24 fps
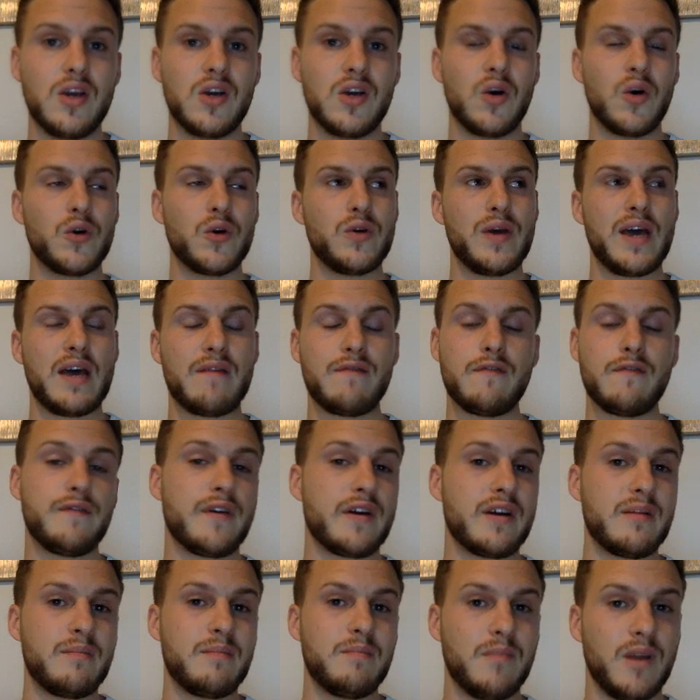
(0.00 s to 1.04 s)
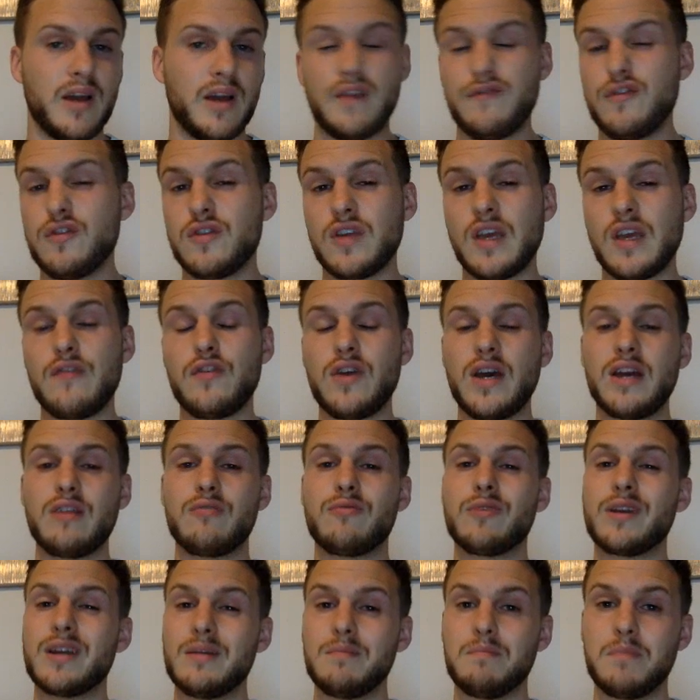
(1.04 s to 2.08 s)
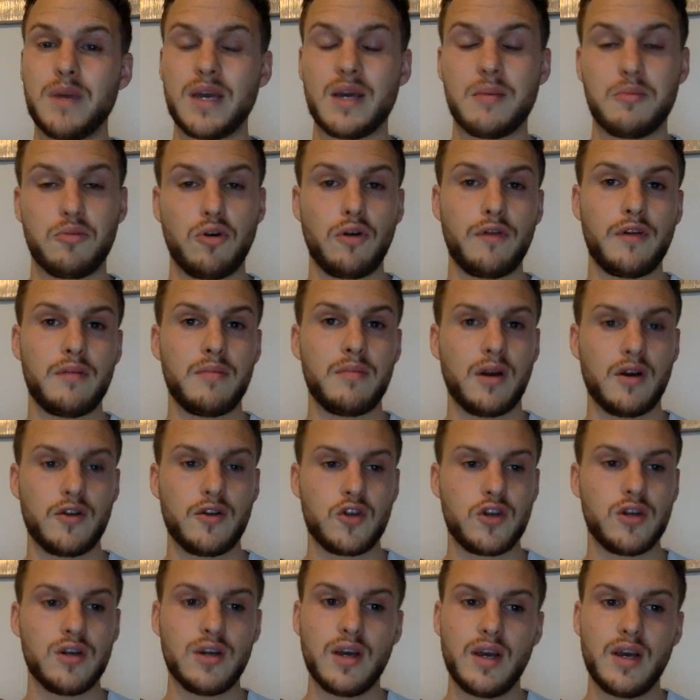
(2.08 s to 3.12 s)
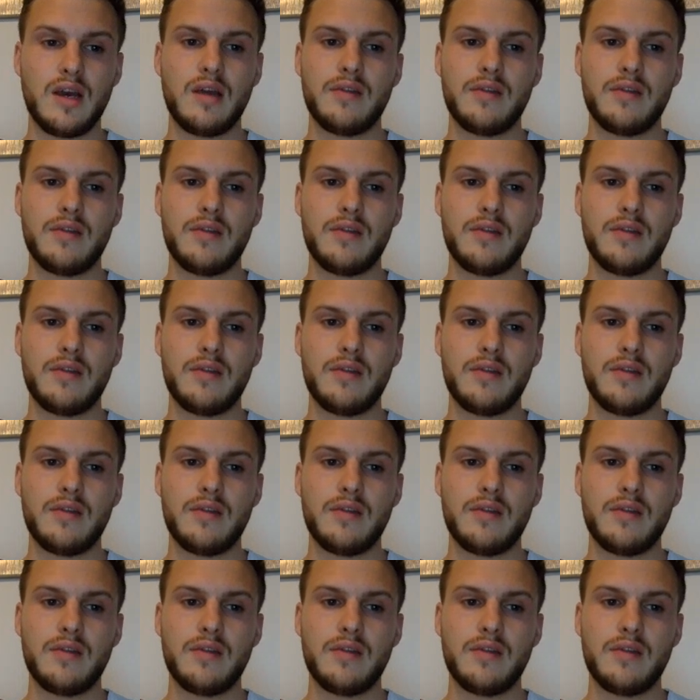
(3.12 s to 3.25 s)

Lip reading: or you have if you had a really big profit margin,